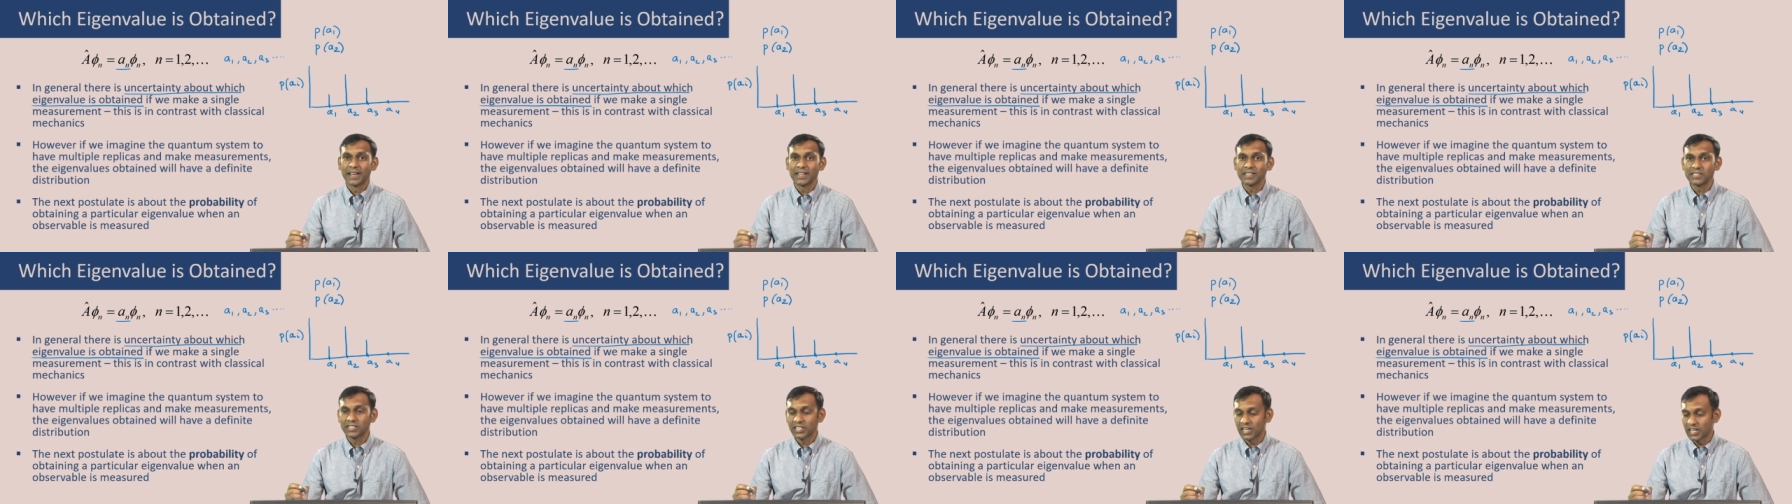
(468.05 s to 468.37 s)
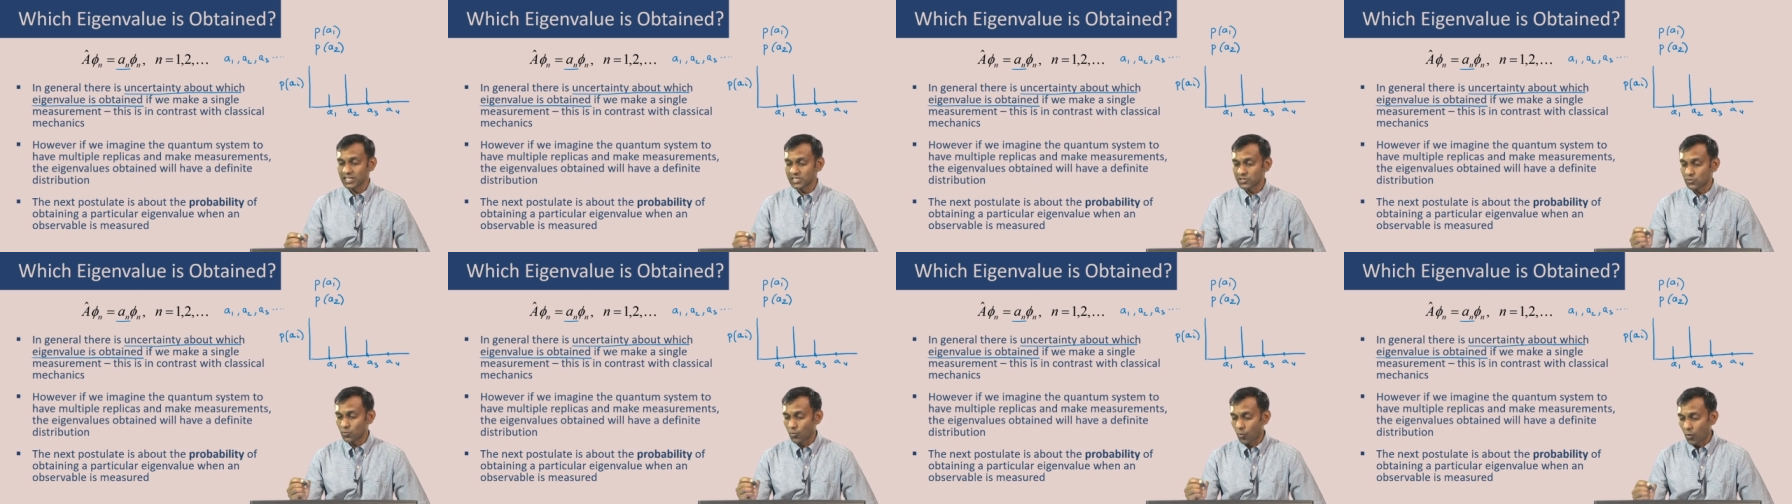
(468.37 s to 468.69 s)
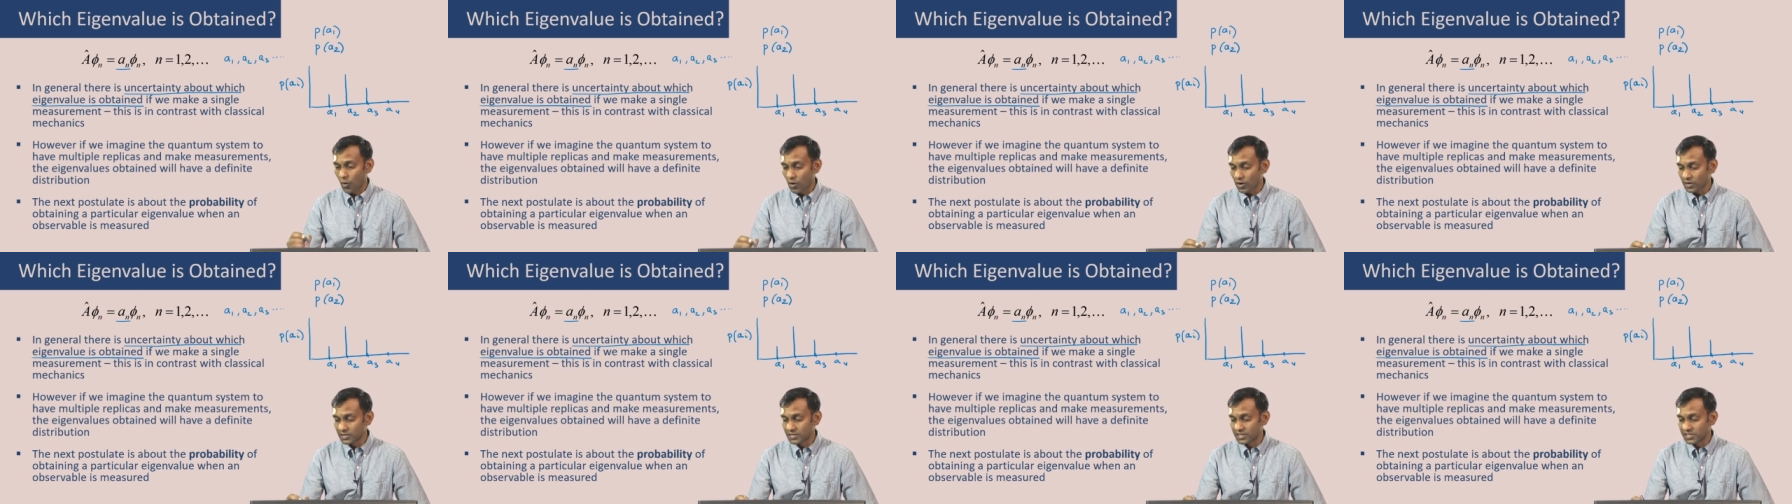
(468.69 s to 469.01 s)
tells us
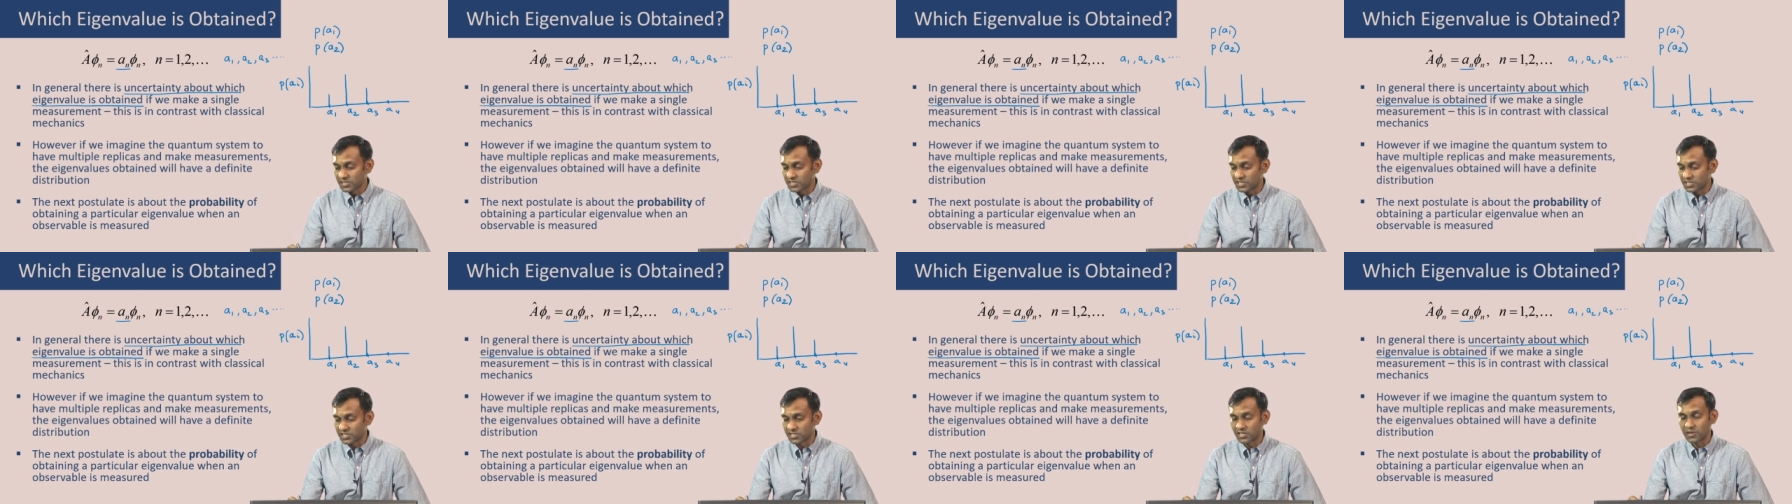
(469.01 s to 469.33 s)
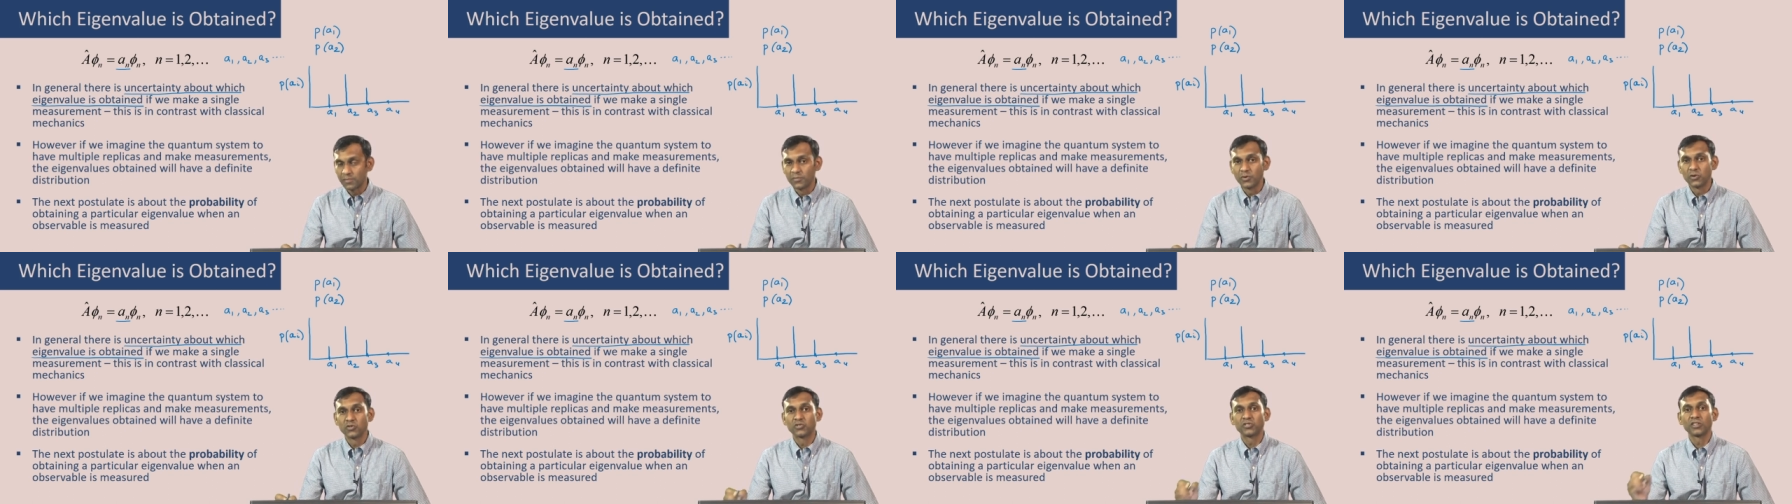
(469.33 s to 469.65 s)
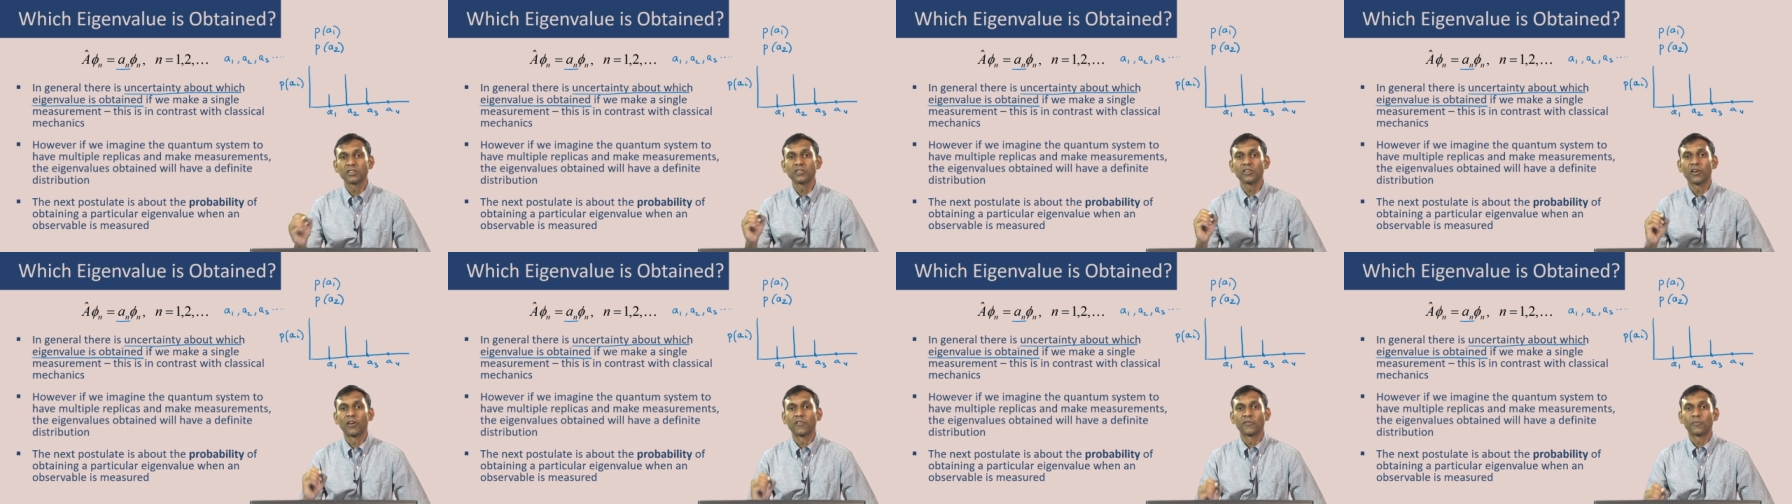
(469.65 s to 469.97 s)
what this
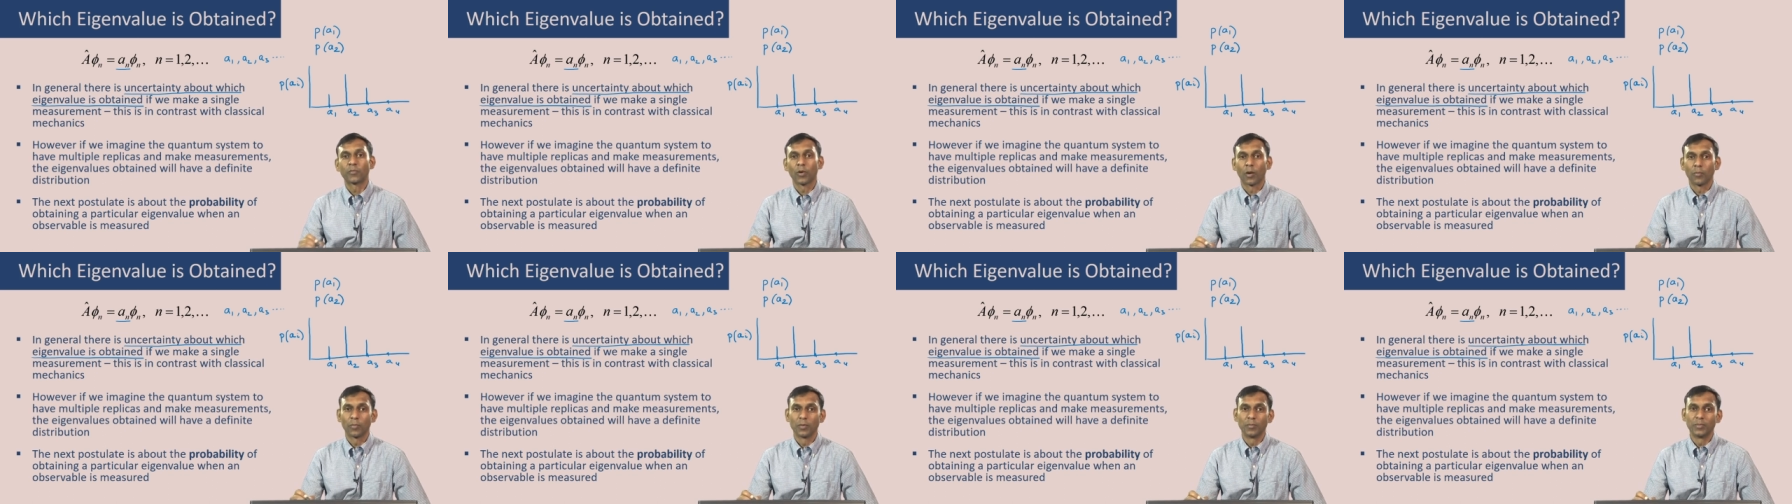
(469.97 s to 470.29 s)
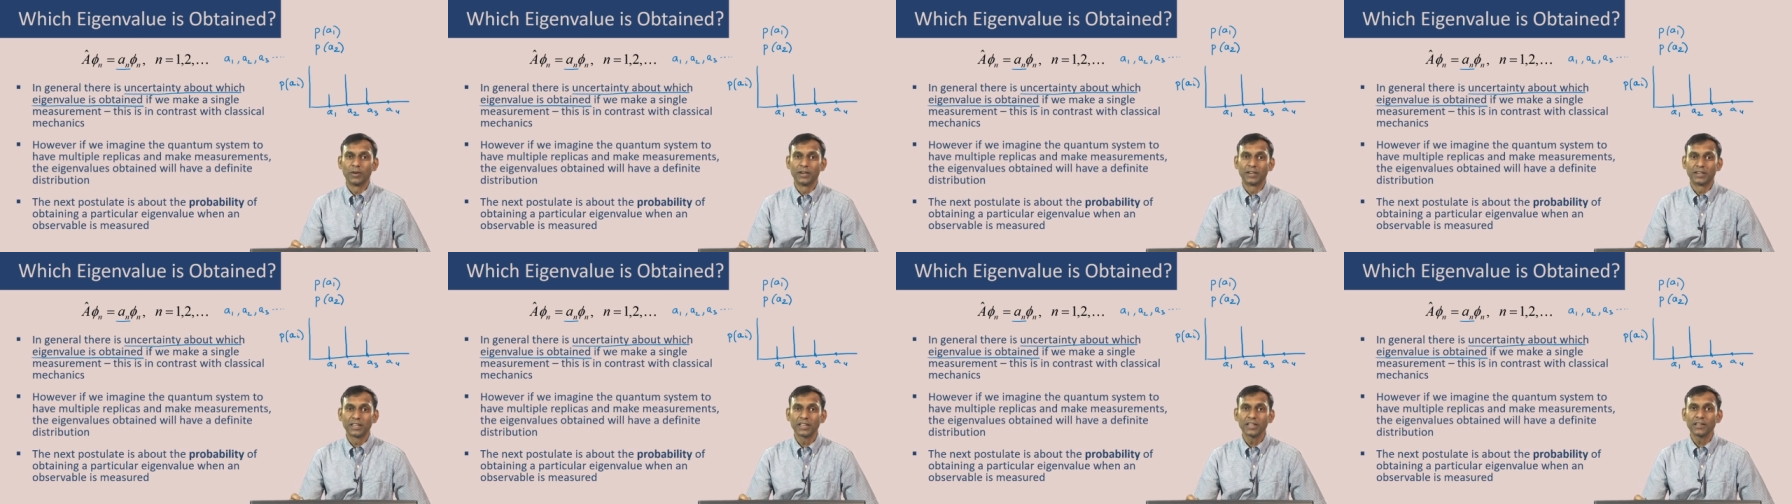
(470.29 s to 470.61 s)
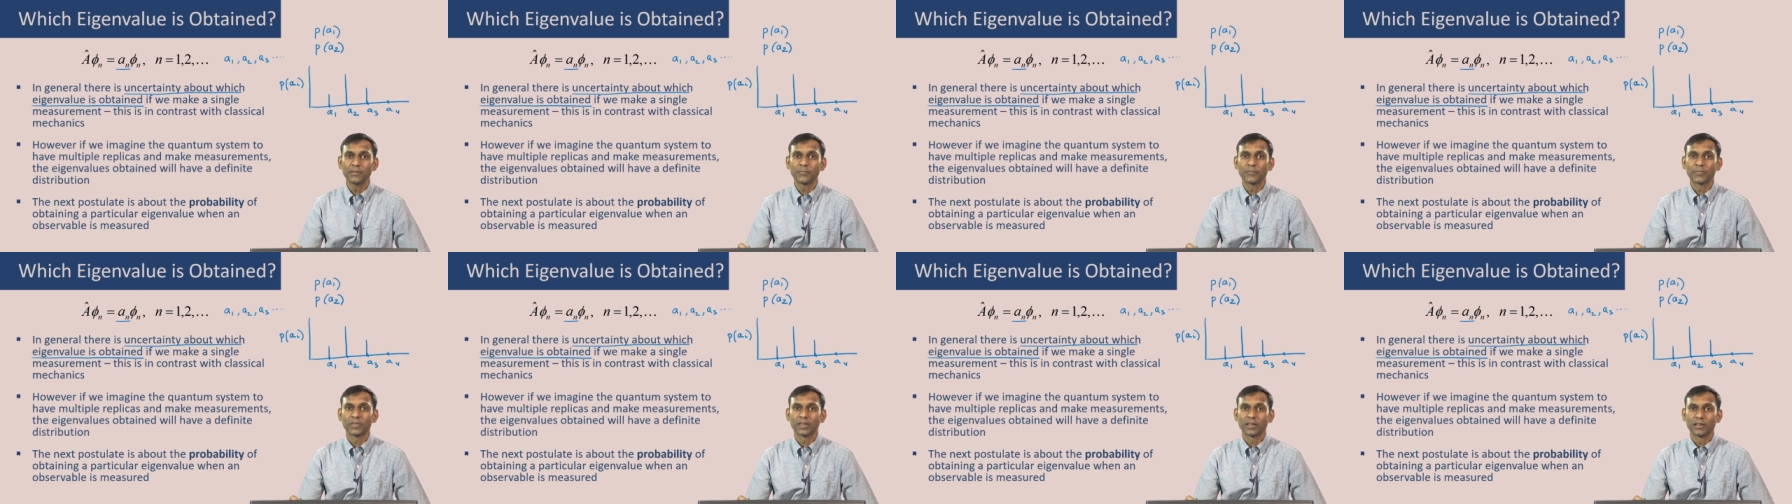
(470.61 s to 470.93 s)
distribution of
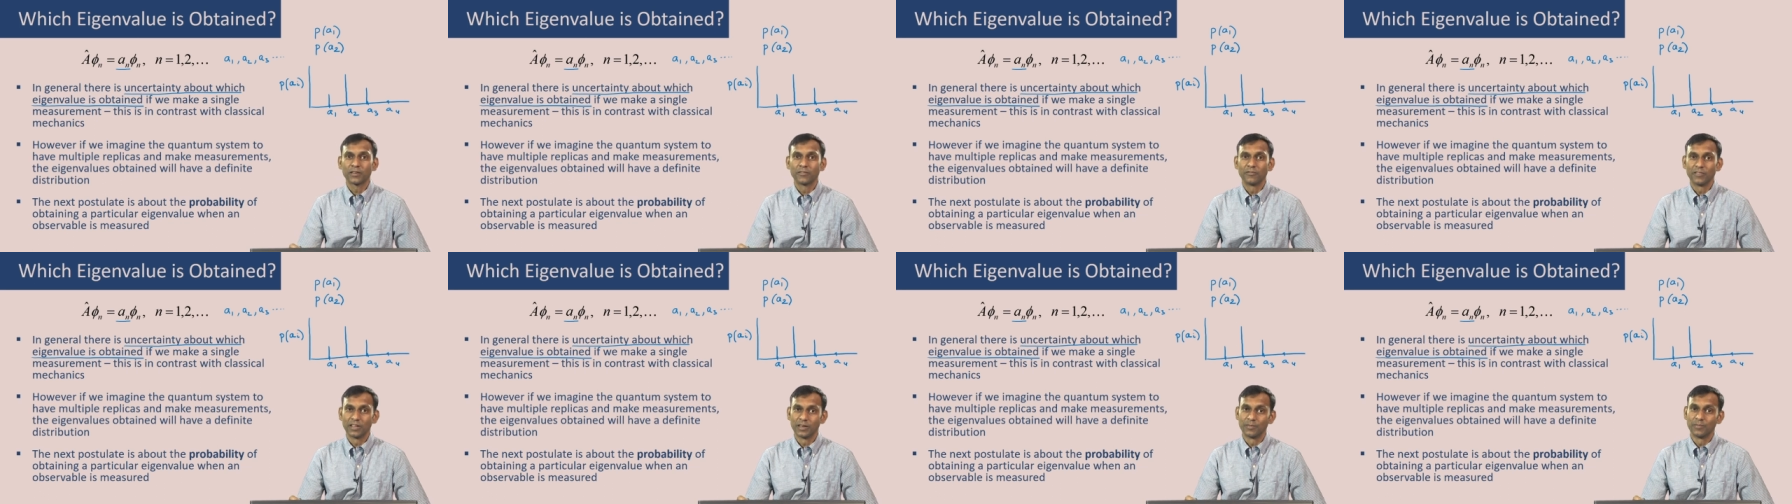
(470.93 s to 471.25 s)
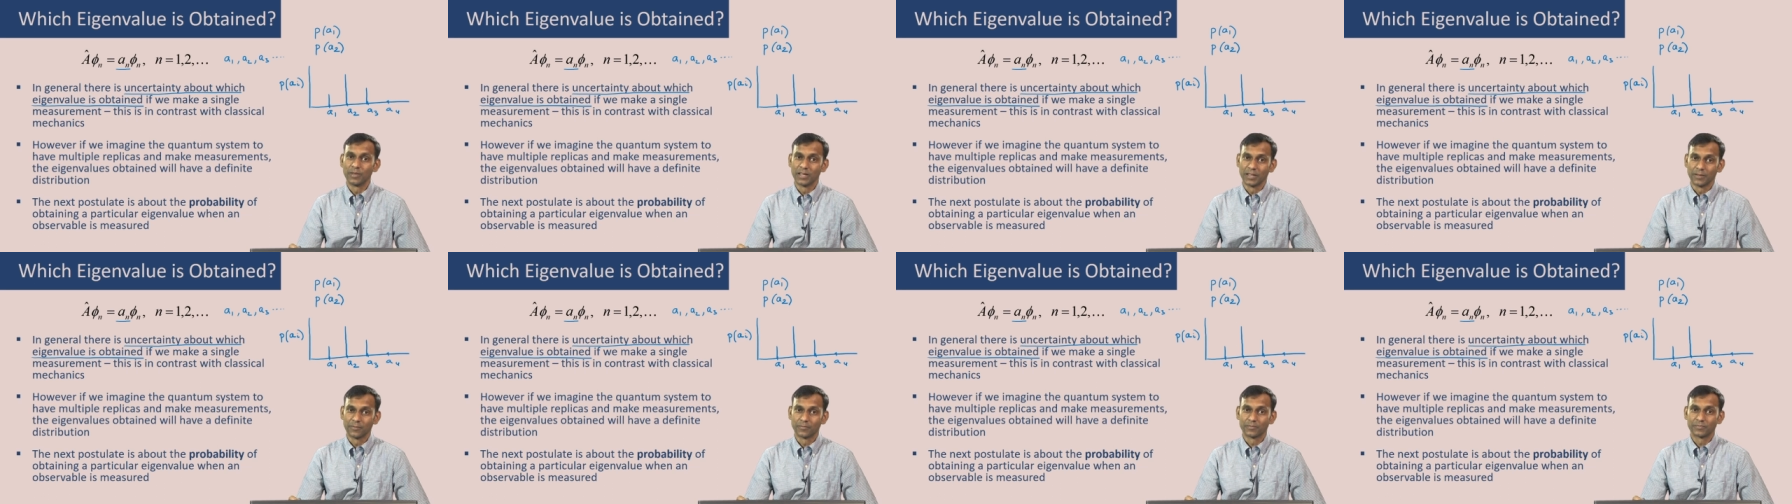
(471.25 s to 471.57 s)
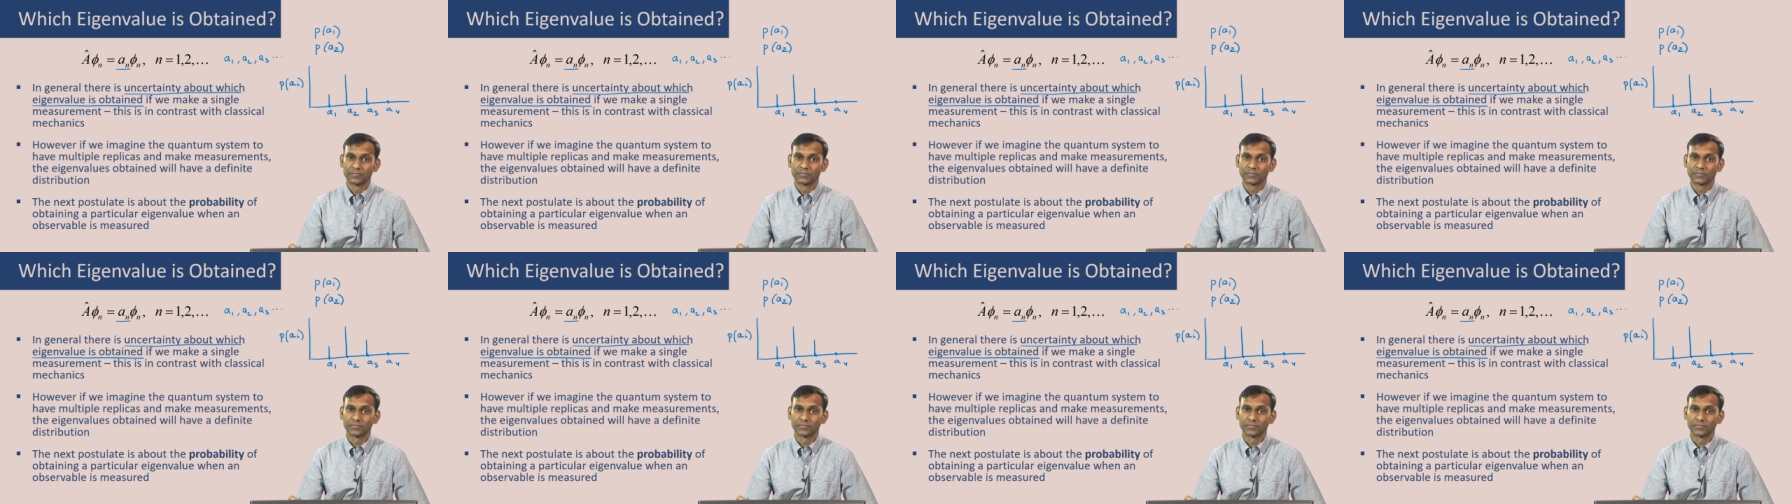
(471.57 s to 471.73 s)
probability will be.